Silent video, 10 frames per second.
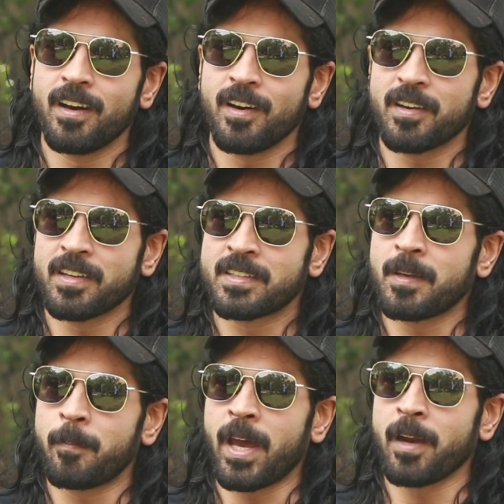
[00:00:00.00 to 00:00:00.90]
uh, it's
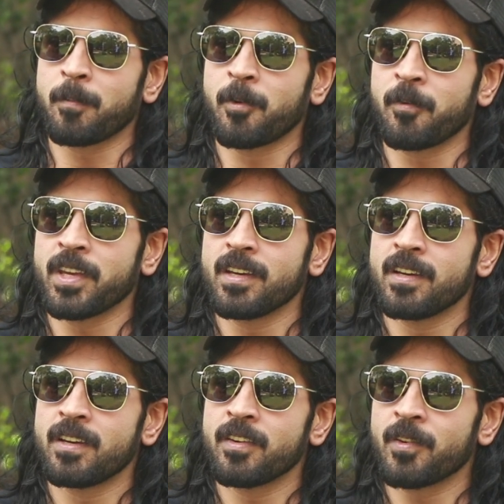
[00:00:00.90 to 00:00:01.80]
a bad movie
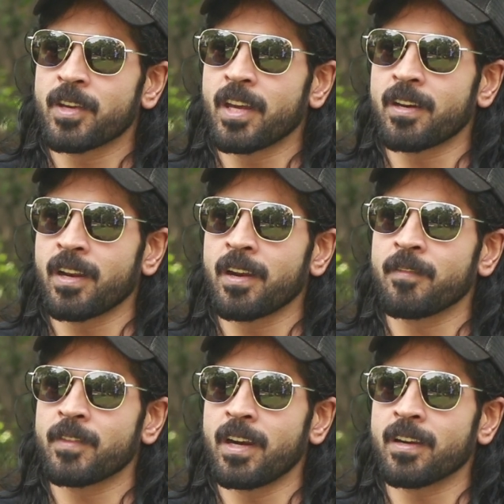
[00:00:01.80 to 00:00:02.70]
you can tell
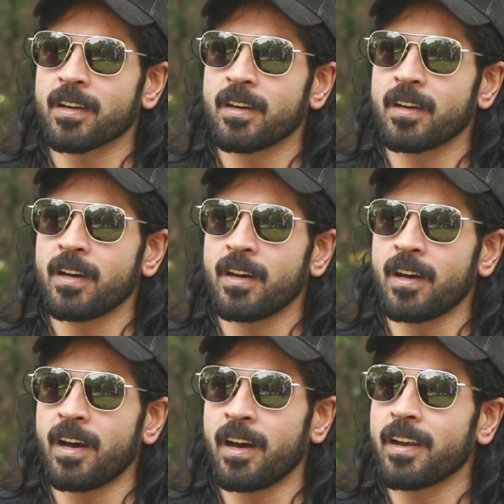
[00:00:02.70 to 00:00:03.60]
him that
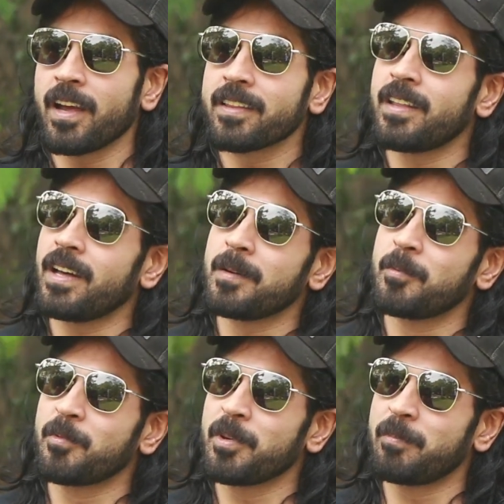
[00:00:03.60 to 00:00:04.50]
uh, i like the other
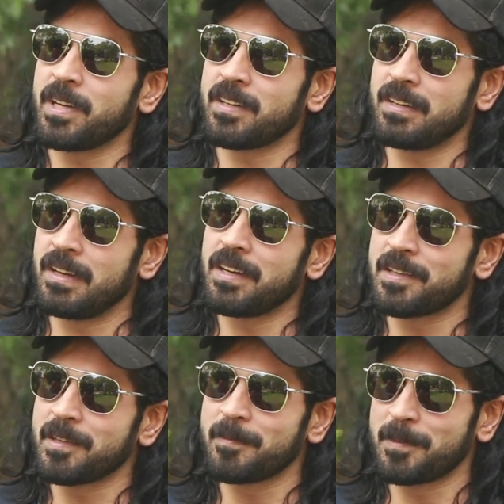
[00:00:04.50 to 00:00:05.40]
movie better a
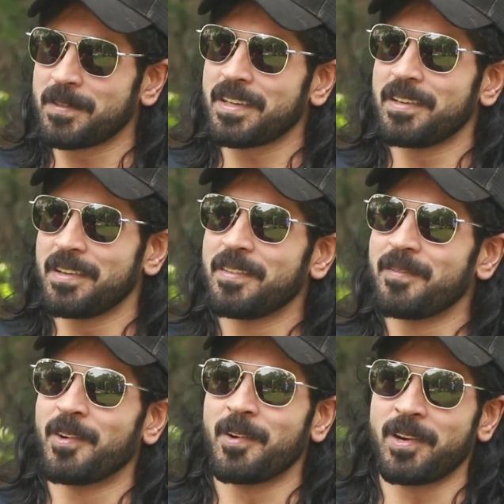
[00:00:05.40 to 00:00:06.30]
little bit uh,
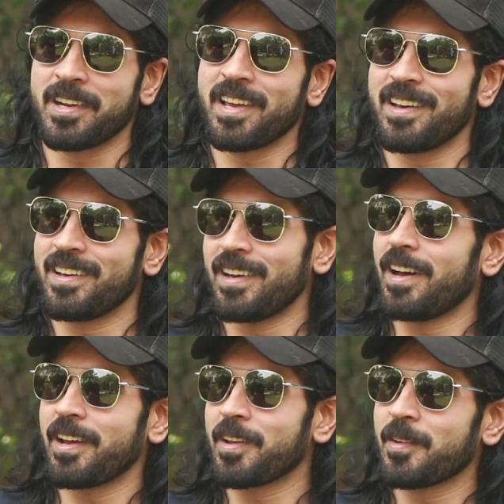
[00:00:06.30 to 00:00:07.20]
okay. more yeah
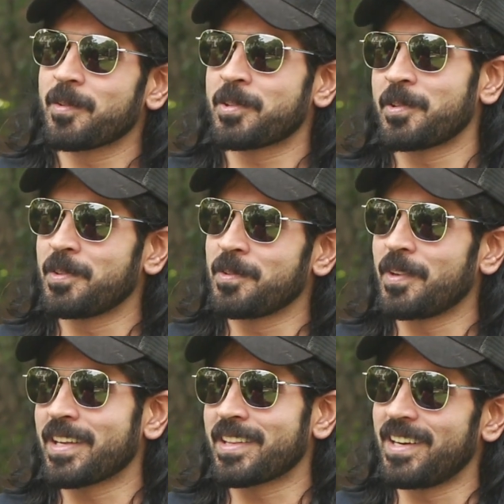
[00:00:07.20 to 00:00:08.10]
i used to do
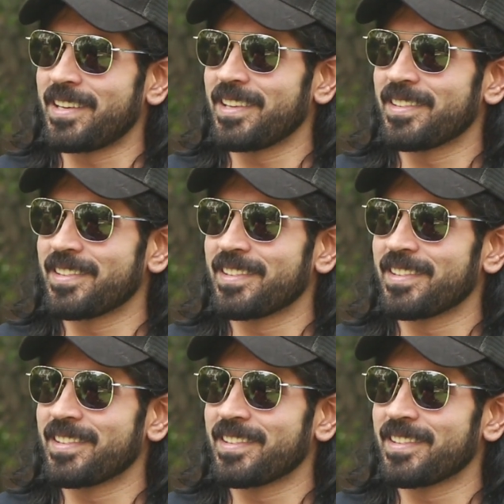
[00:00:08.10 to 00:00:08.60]
like that you do it